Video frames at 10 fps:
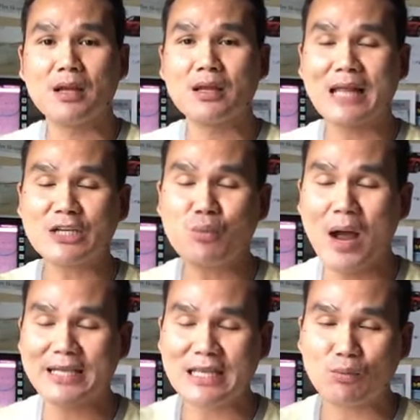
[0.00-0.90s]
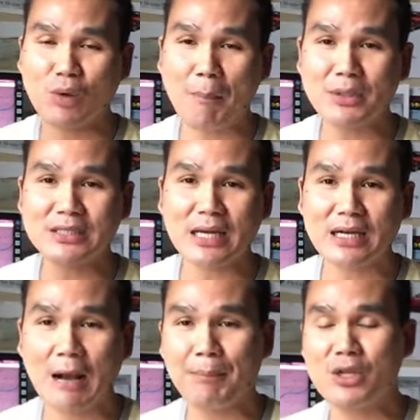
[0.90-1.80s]
That's why I said represent a
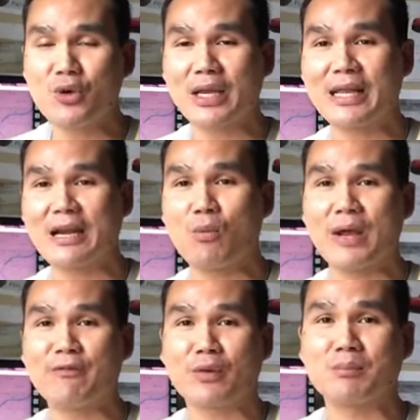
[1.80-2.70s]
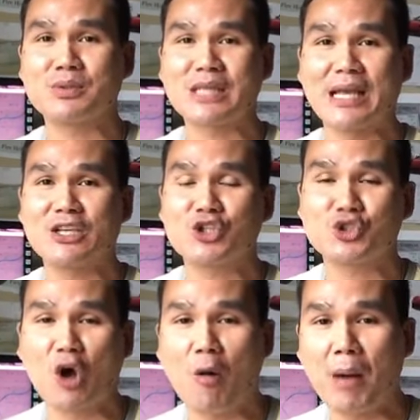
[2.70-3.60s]
company. You can get away from saying just
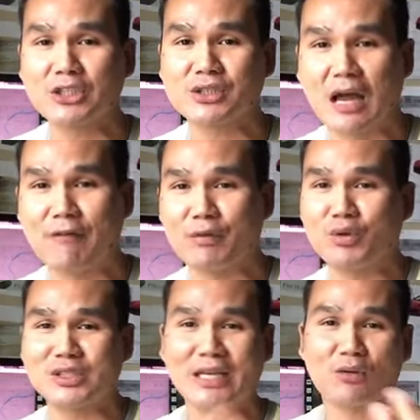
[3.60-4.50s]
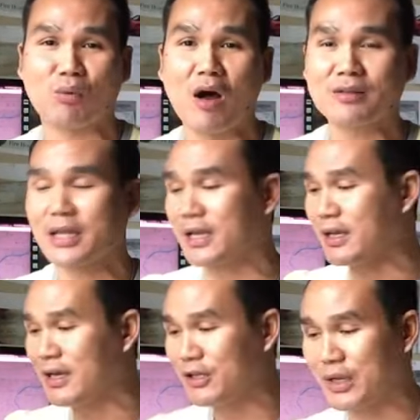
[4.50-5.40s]
so much stuff. If you say the wrong thing,
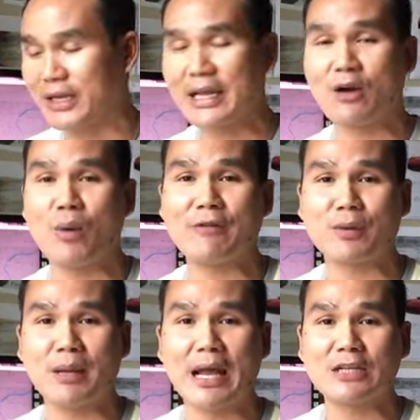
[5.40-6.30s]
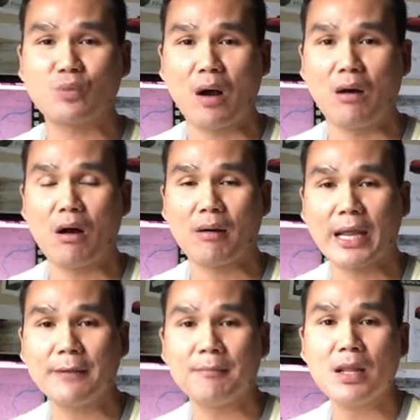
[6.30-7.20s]
you can get away from it as well. All
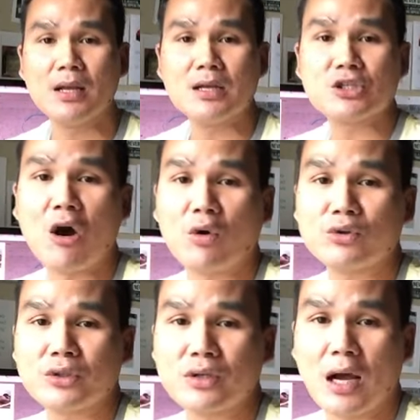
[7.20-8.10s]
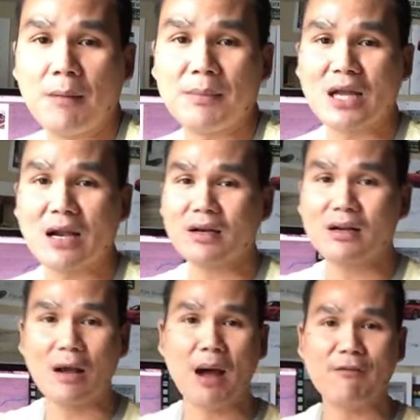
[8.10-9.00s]
right. So it's not going to
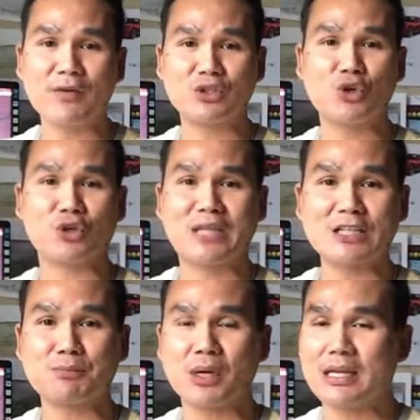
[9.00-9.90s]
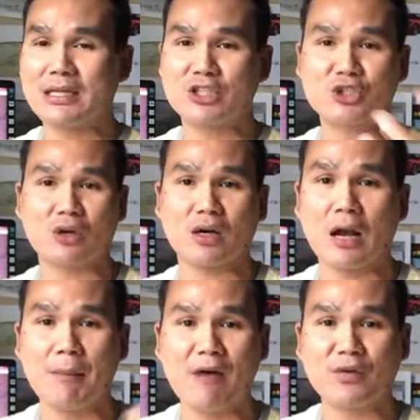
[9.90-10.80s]
come off as you're desperate. It's just going to
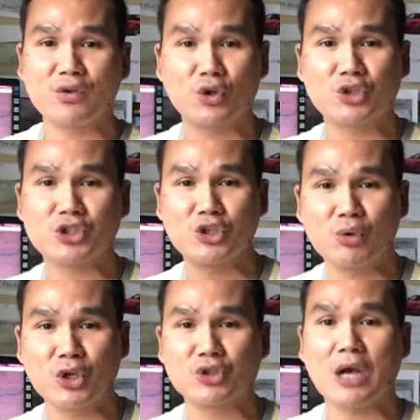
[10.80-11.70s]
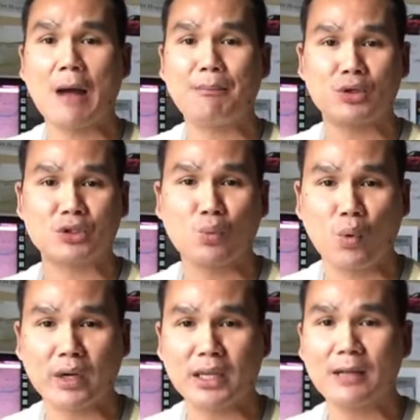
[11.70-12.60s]
come off as you're just doing your job. You're just
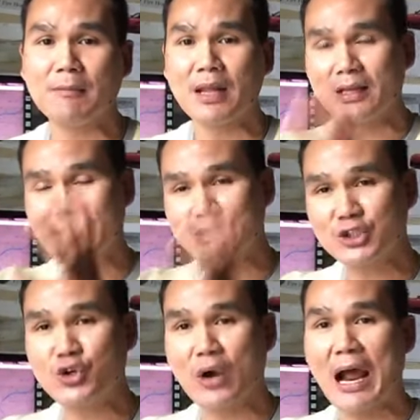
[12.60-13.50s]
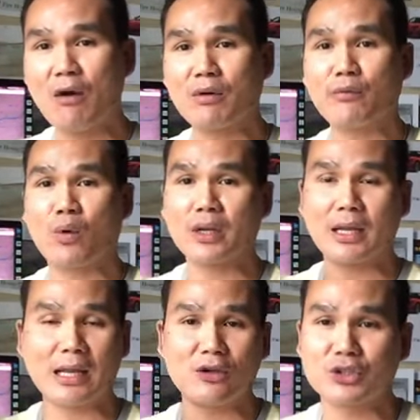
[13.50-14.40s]
working. This is your hour of
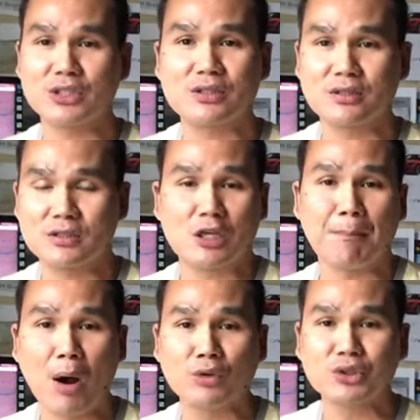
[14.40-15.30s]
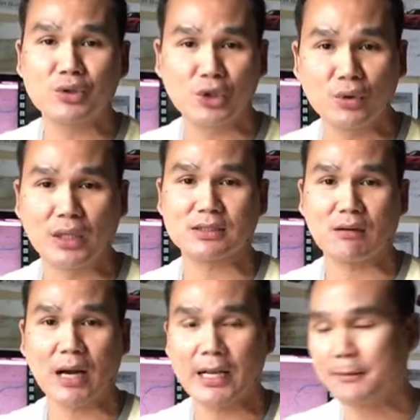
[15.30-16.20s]
working, and you're just supposed to do all
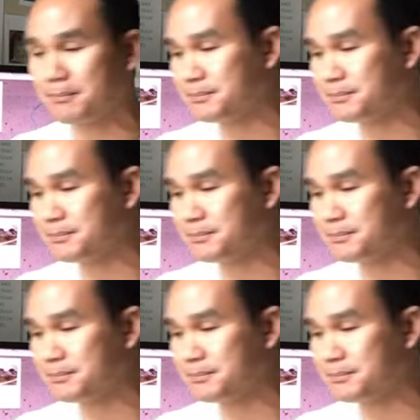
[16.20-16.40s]
right?